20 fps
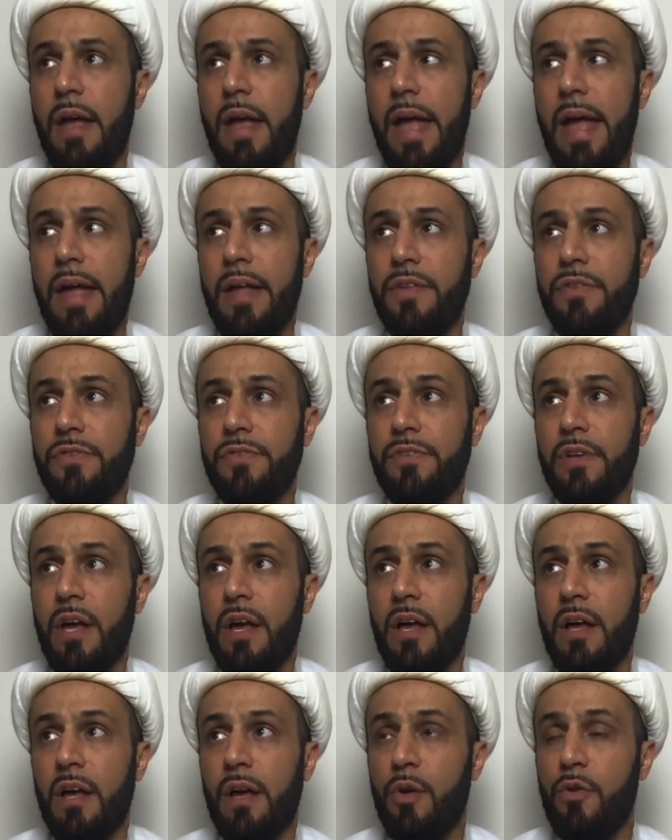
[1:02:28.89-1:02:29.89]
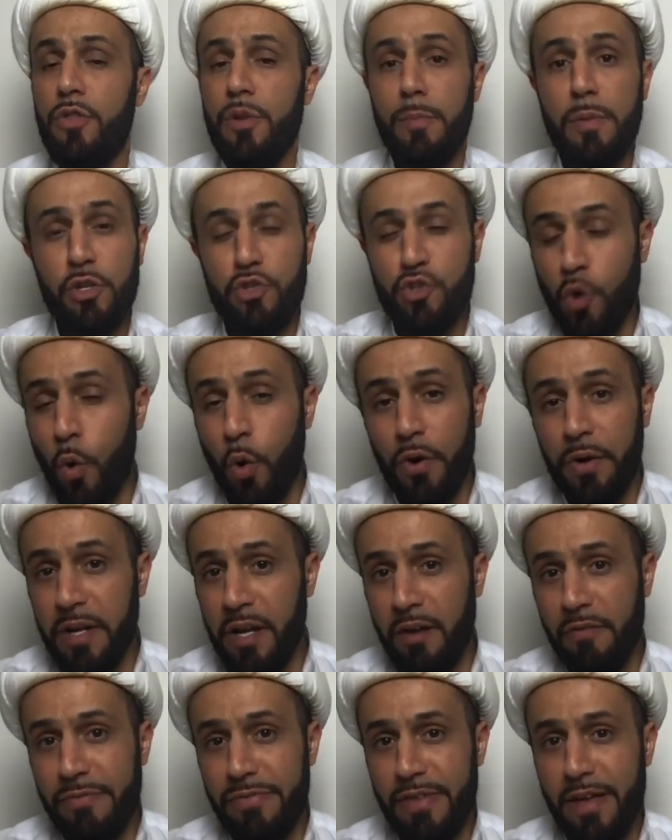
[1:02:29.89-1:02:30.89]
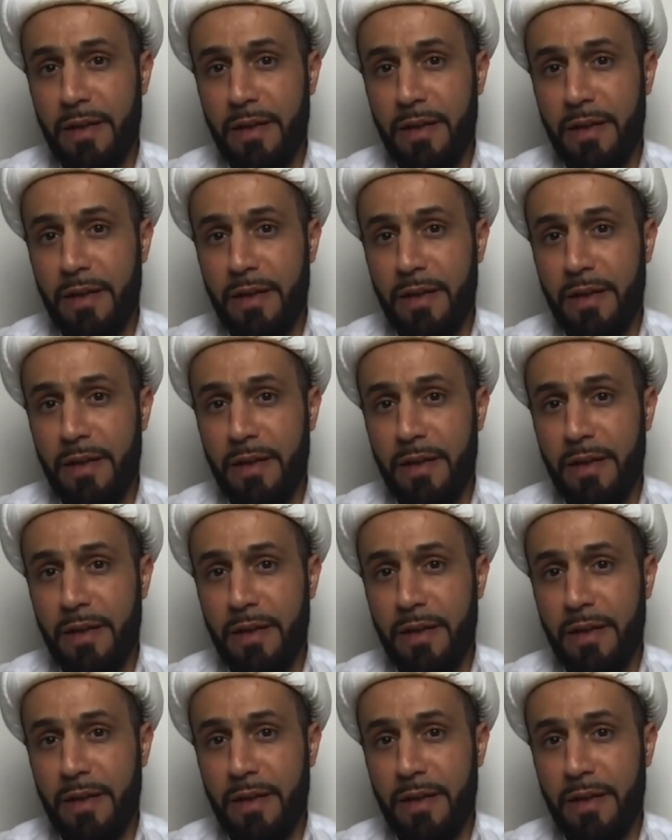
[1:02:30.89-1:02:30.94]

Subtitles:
and the majority of